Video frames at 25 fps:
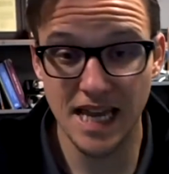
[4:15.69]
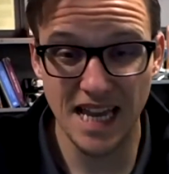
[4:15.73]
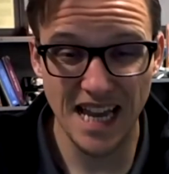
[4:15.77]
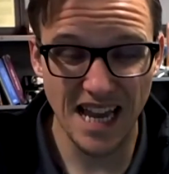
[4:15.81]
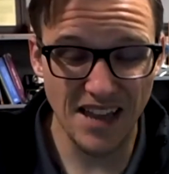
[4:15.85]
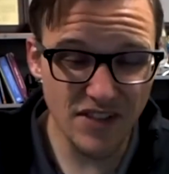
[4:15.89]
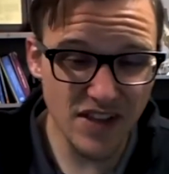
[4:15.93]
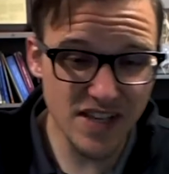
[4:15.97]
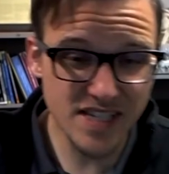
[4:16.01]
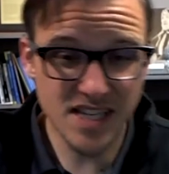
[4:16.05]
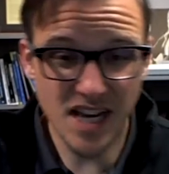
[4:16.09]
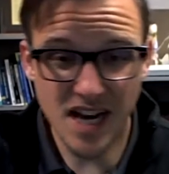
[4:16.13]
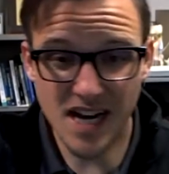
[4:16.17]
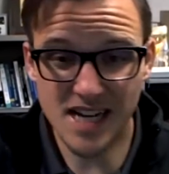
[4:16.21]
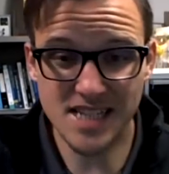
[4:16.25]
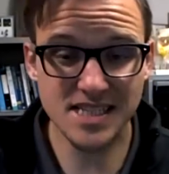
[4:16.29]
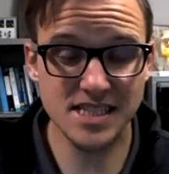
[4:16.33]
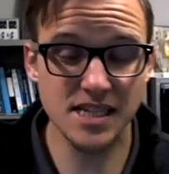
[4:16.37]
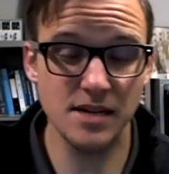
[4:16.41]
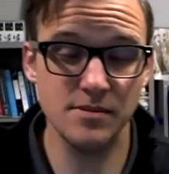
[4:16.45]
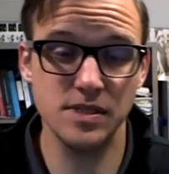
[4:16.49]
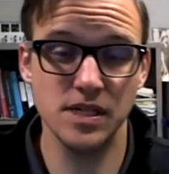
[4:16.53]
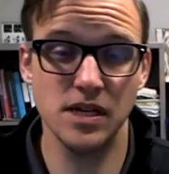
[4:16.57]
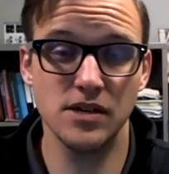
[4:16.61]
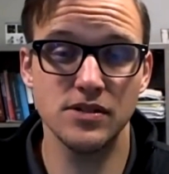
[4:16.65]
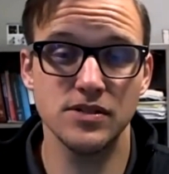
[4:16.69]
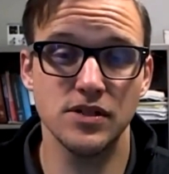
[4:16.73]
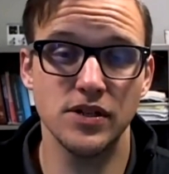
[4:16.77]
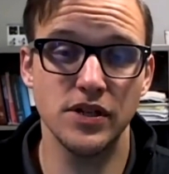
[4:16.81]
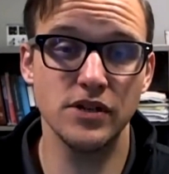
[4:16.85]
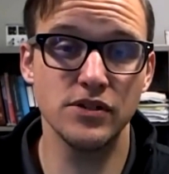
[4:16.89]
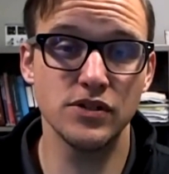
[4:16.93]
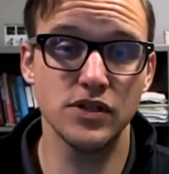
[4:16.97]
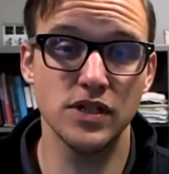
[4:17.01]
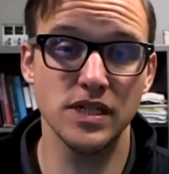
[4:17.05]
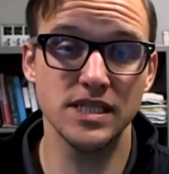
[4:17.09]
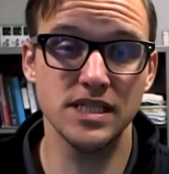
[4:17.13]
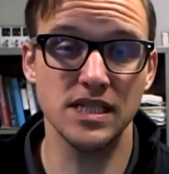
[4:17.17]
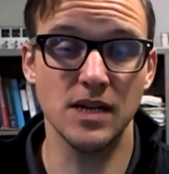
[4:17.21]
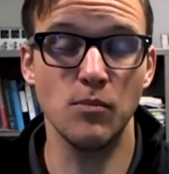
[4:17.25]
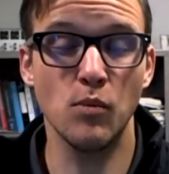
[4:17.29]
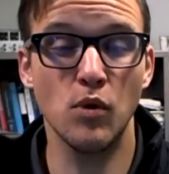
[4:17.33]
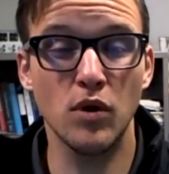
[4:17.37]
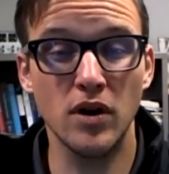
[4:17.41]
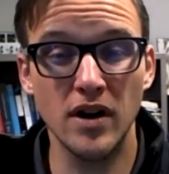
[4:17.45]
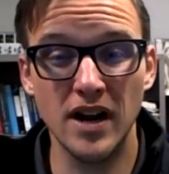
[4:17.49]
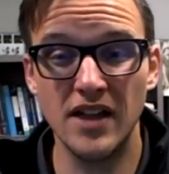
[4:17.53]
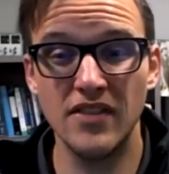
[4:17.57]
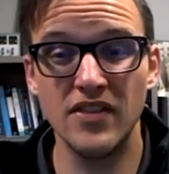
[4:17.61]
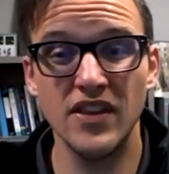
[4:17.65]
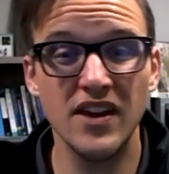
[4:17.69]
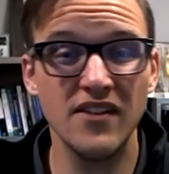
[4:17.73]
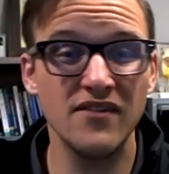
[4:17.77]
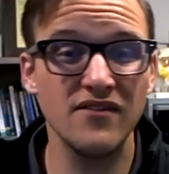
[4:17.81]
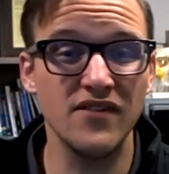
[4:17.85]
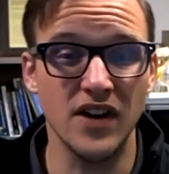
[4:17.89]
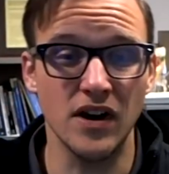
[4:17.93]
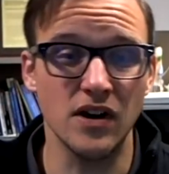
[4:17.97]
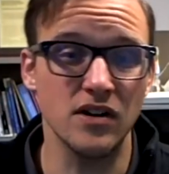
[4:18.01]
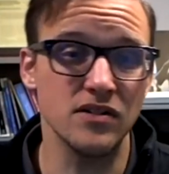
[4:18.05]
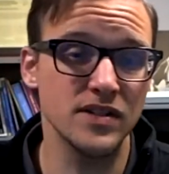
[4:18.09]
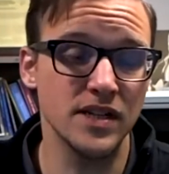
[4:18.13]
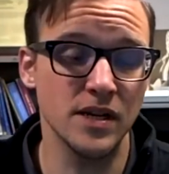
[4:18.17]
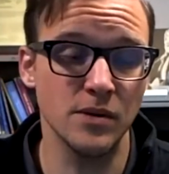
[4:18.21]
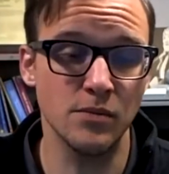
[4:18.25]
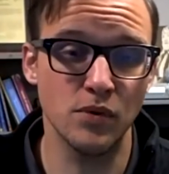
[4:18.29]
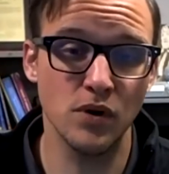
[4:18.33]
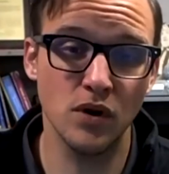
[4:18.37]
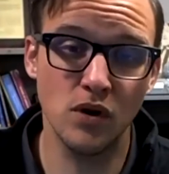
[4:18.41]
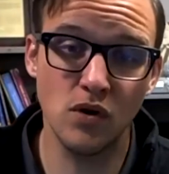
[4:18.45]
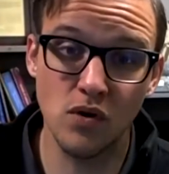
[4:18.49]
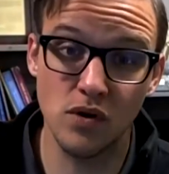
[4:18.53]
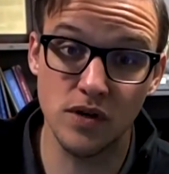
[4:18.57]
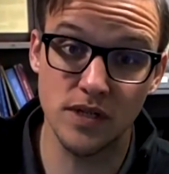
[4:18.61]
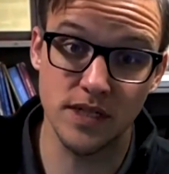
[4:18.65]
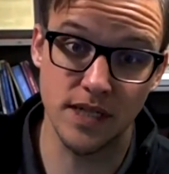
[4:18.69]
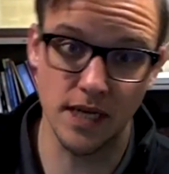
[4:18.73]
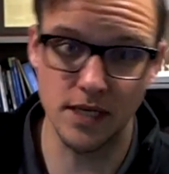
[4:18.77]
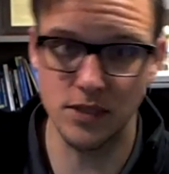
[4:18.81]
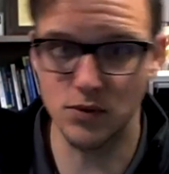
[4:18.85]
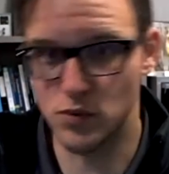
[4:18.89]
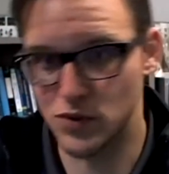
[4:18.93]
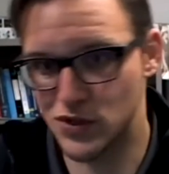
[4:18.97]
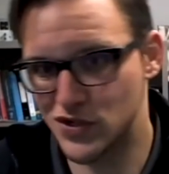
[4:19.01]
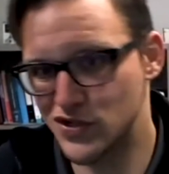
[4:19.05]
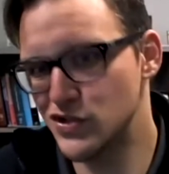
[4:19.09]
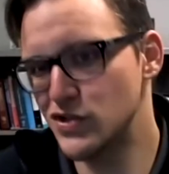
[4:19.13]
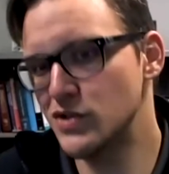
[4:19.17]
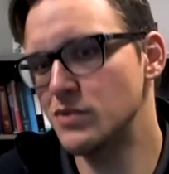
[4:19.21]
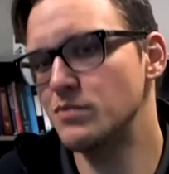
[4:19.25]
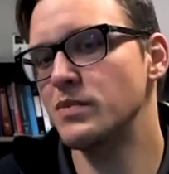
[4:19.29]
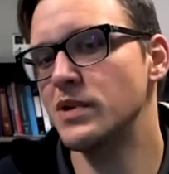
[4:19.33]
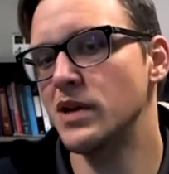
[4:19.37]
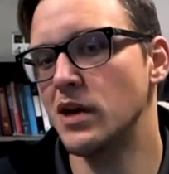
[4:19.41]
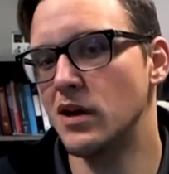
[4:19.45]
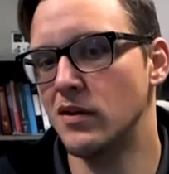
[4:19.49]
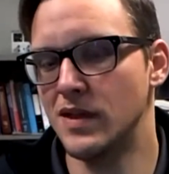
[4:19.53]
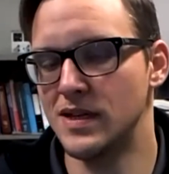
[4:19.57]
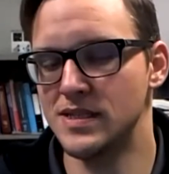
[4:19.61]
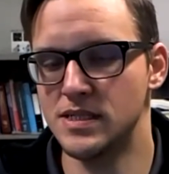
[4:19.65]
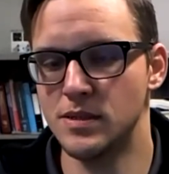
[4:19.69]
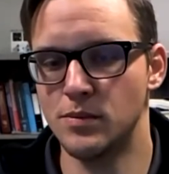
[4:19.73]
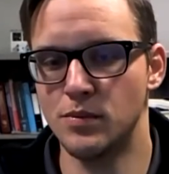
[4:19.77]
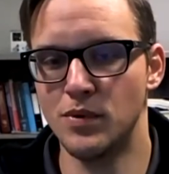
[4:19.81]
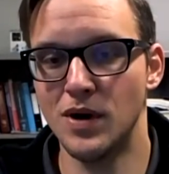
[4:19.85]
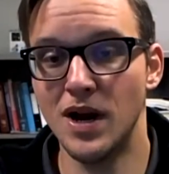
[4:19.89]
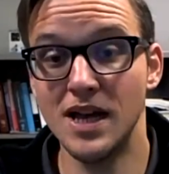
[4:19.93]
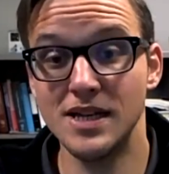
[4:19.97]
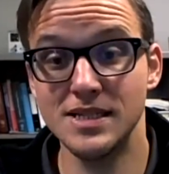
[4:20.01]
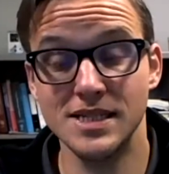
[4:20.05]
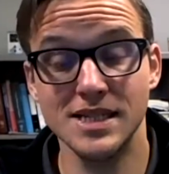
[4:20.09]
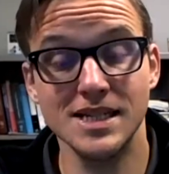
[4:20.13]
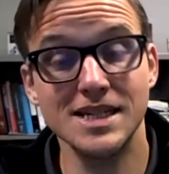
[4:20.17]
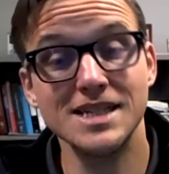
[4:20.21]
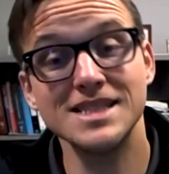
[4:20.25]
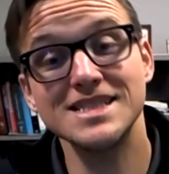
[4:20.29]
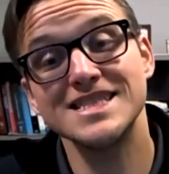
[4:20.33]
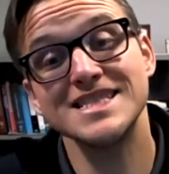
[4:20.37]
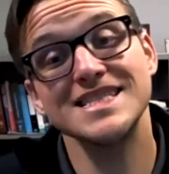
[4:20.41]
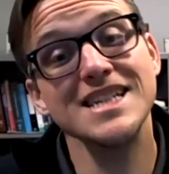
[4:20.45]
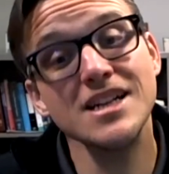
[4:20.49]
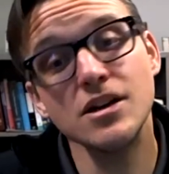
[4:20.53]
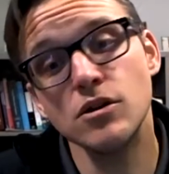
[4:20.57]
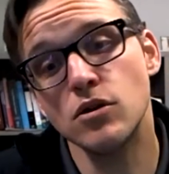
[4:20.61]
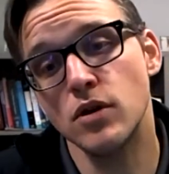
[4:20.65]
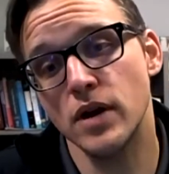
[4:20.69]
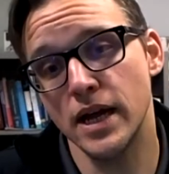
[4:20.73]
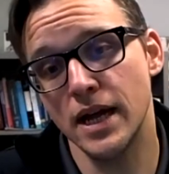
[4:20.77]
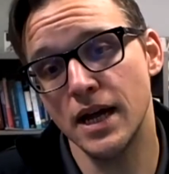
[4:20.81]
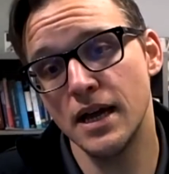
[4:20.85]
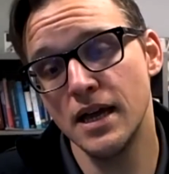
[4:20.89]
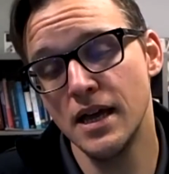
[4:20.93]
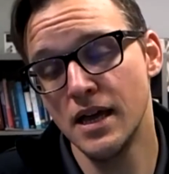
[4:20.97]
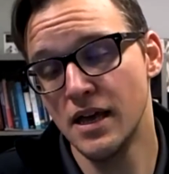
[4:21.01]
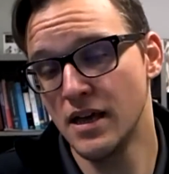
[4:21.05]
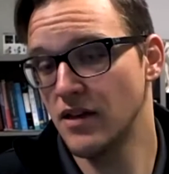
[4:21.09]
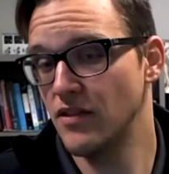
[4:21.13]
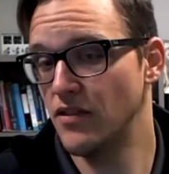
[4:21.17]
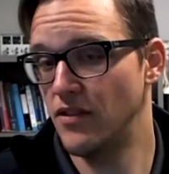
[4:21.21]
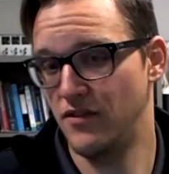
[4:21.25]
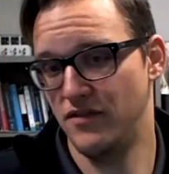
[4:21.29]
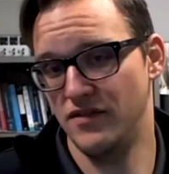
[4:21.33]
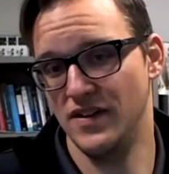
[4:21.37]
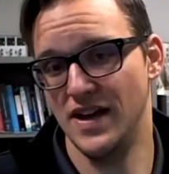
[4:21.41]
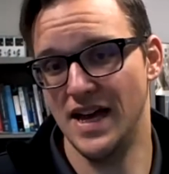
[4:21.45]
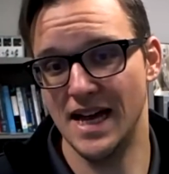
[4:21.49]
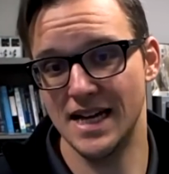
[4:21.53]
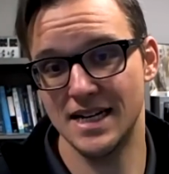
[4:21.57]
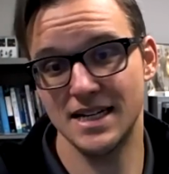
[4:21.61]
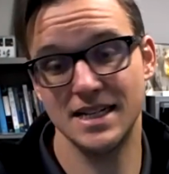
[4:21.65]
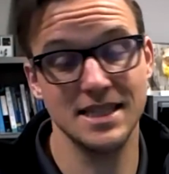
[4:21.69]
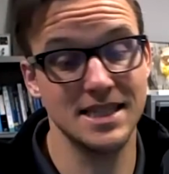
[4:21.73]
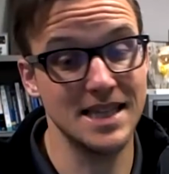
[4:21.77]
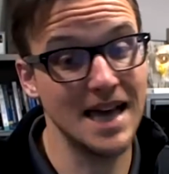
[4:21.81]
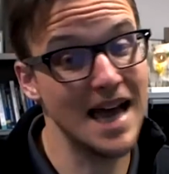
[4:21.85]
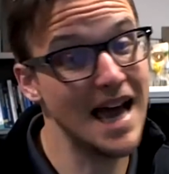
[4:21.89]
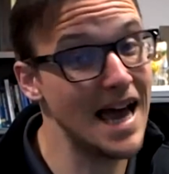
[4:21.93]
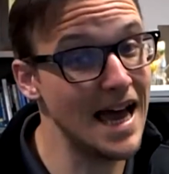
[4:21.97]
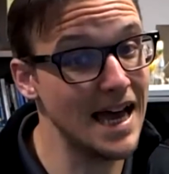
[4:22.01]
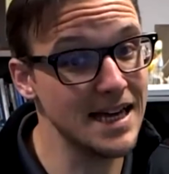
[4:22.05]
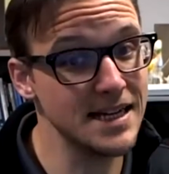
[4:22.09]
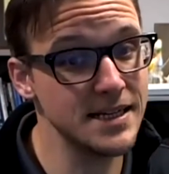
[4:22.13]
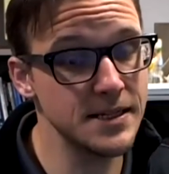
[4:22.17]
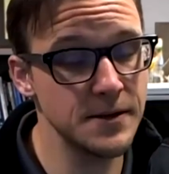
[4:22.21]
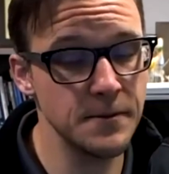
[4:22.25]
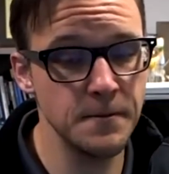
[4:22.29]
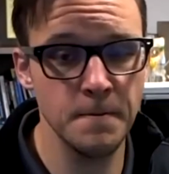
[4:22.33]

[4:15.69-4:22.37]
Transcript: And these concept cells are usually somewhere in the inferotemporal cortex, which shouldn't be all that surprising considering the fact that